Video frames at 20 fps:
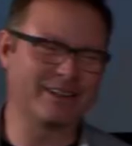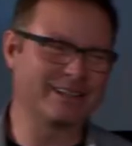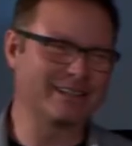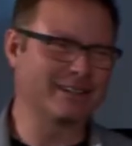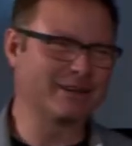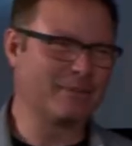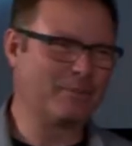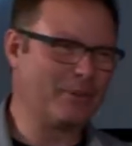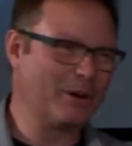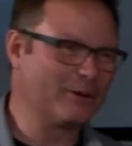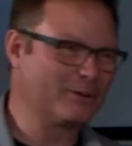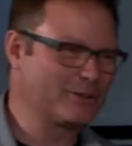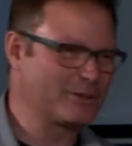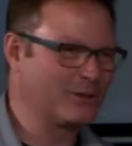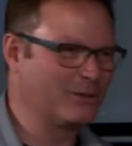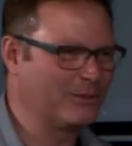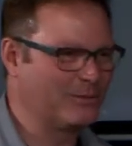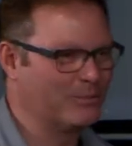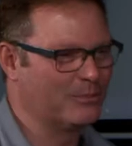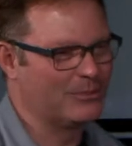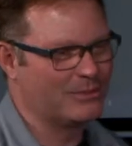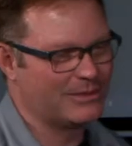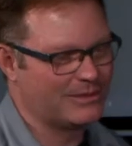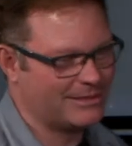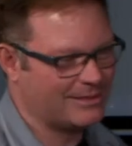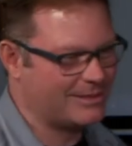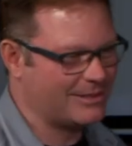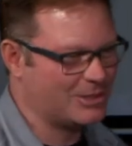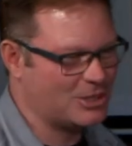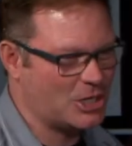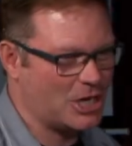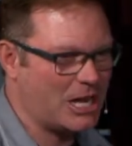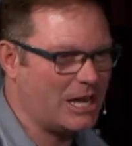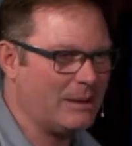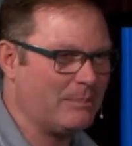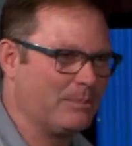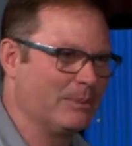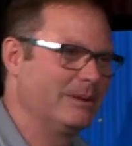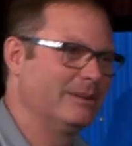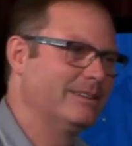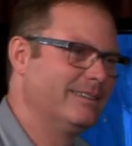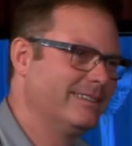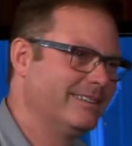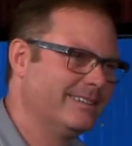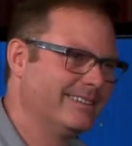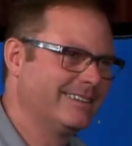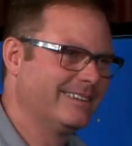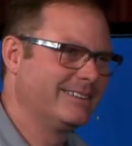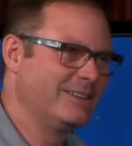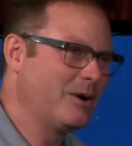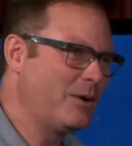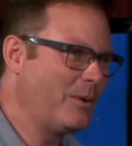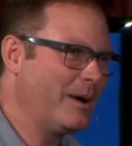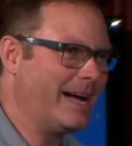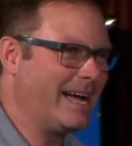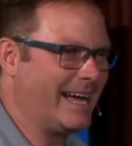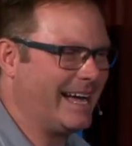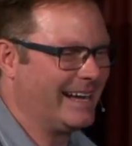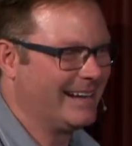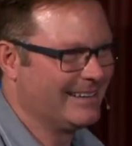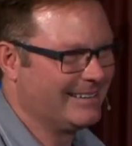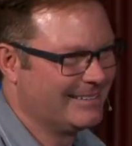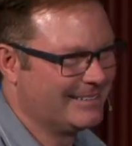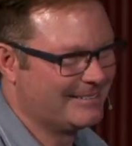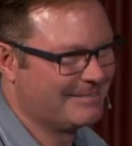of the little postal jeep. No way.